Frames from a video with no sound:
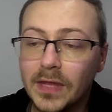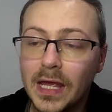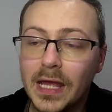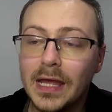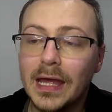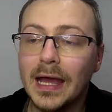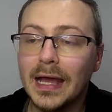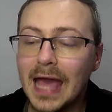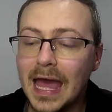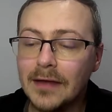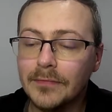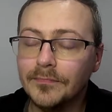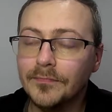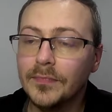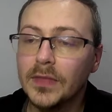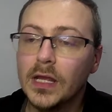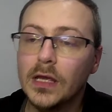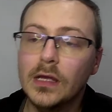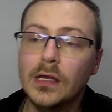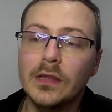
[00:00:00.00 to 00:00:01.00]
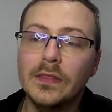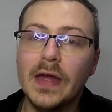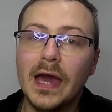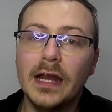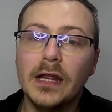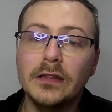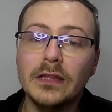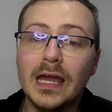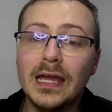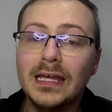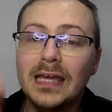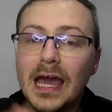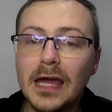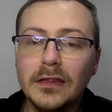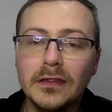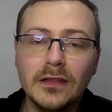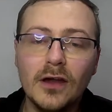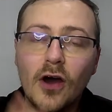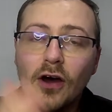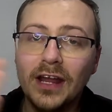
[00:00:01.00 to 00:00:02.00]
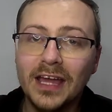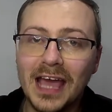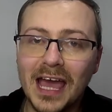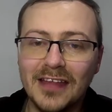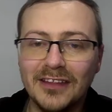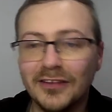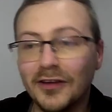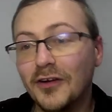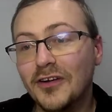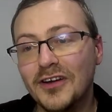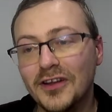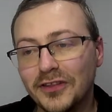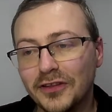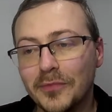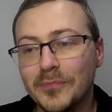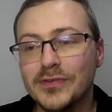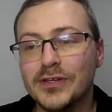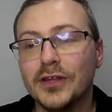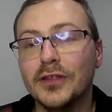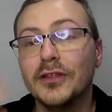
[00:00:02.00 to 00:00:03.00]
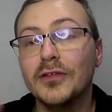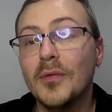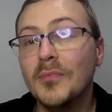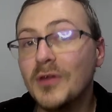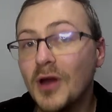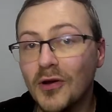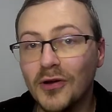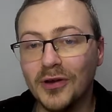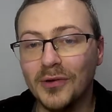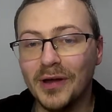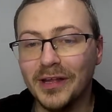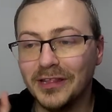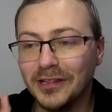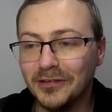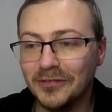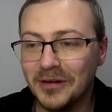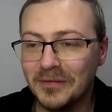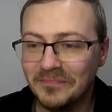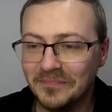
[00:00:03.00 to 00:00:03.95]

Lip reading: Again, that is a guess on an assumption, so I'm not going to answer it.